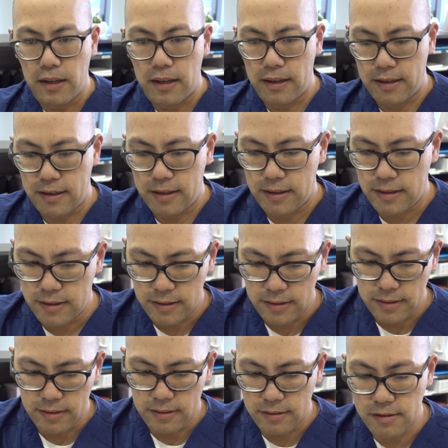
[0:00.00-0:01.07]

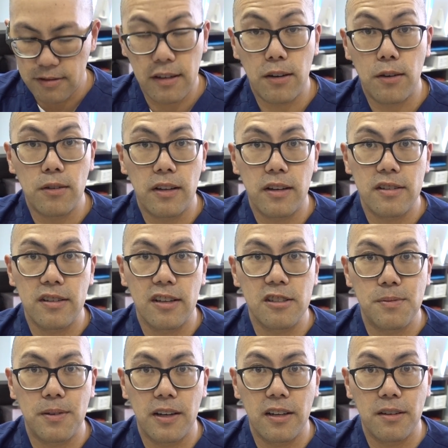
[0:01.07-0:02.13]
There's not a whole lot of science
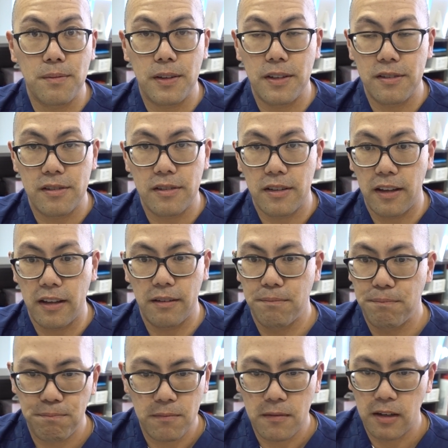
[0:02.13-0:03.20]
behind it because, again,
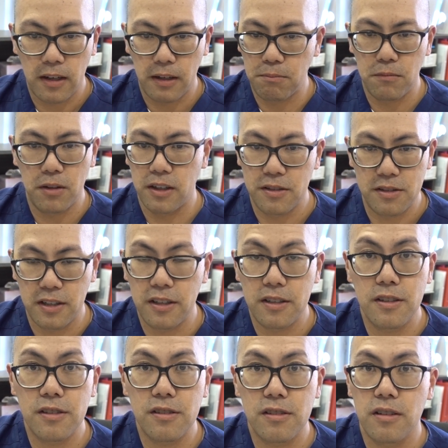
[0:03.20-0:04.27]
I'm not a
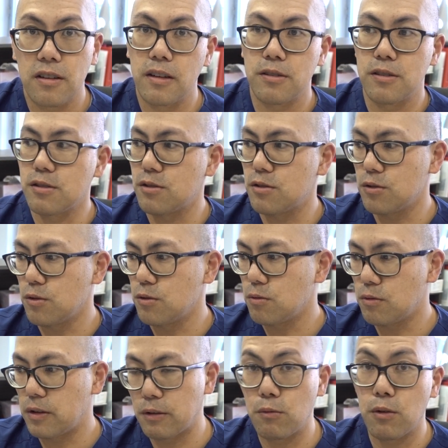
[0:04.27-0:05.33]
scientist. I just do
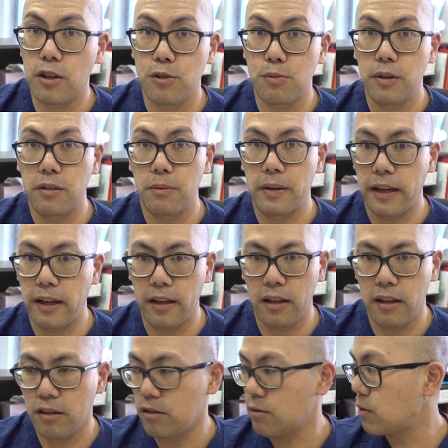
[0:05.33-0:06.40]
what works well in my
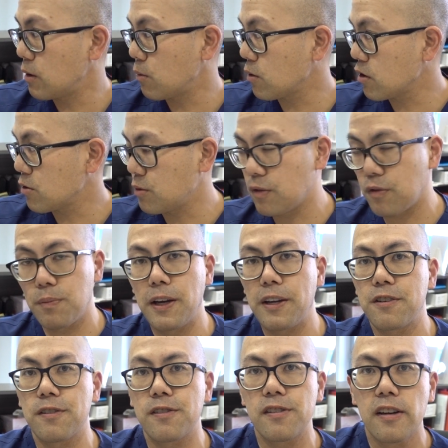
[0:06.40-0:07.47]
hands and what works well for
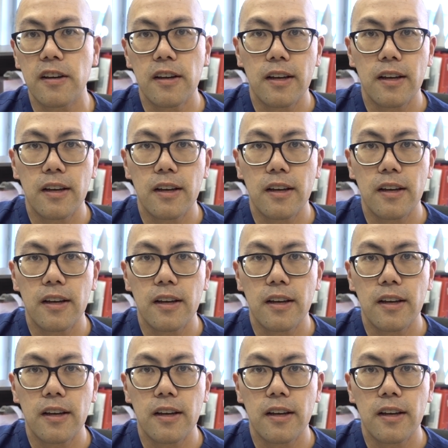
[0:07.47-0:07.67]
patients.